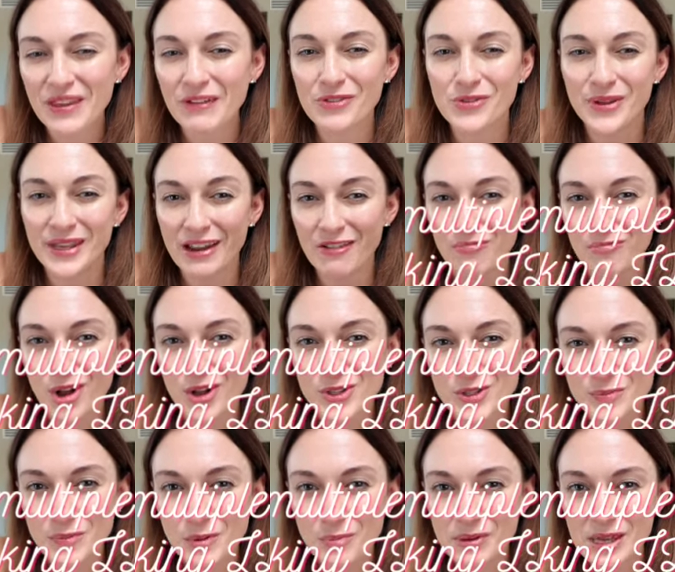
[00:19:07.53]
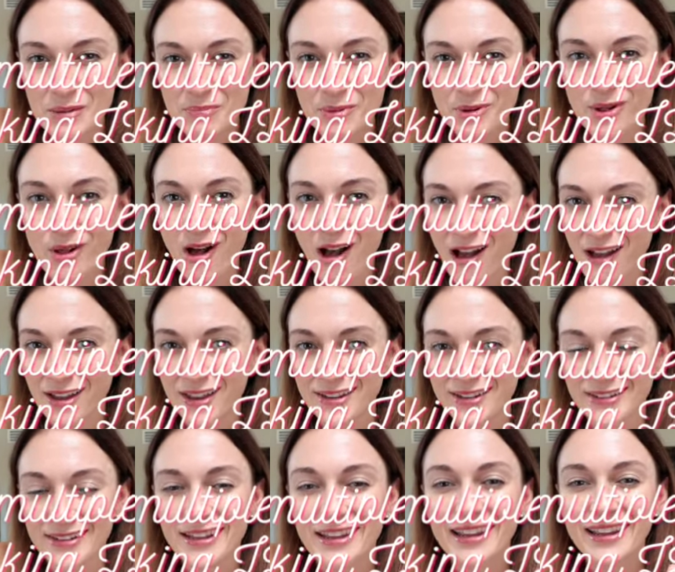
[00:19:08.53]
If you can have multiple people
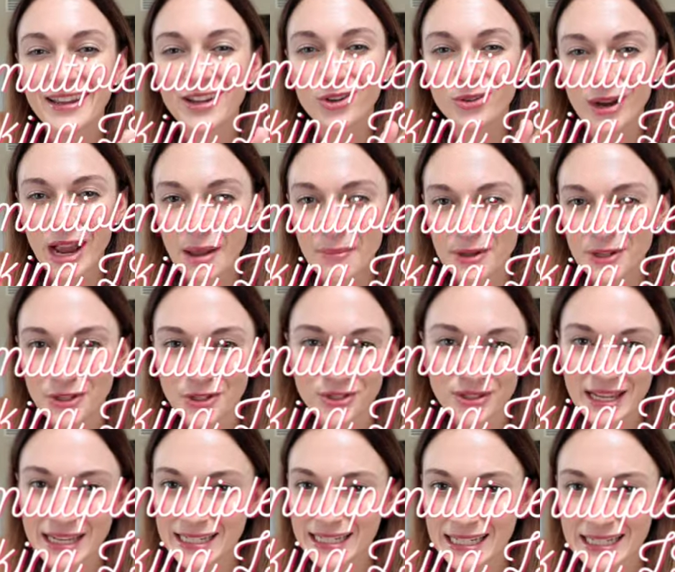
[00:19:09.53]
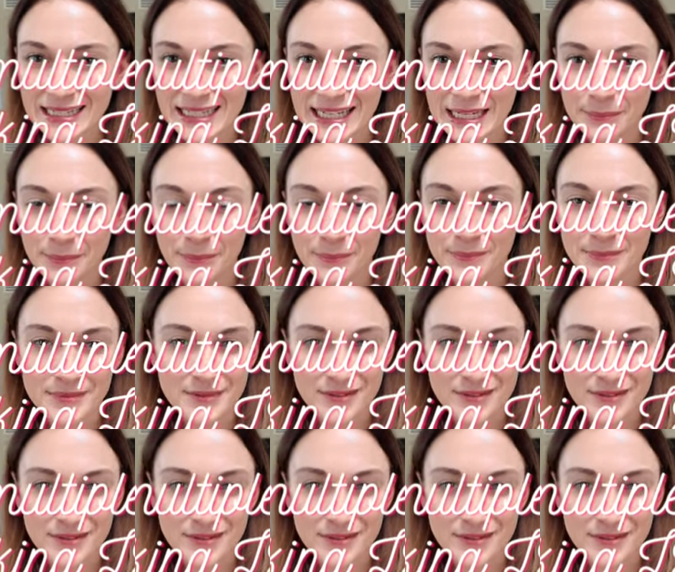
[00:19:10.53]
on grabbing your Lightning Lane,